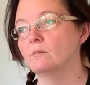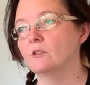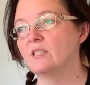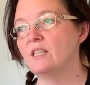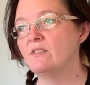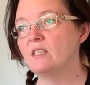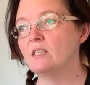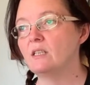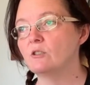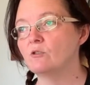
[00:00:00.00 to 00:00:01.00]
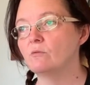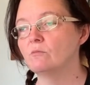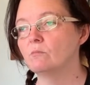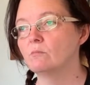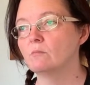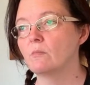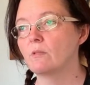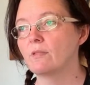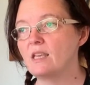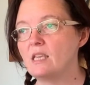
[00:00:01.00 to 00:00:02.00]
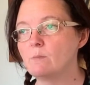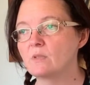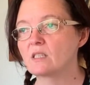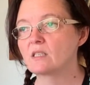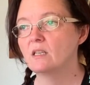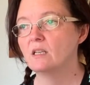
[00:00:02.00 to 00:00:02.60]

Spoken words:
TV themes,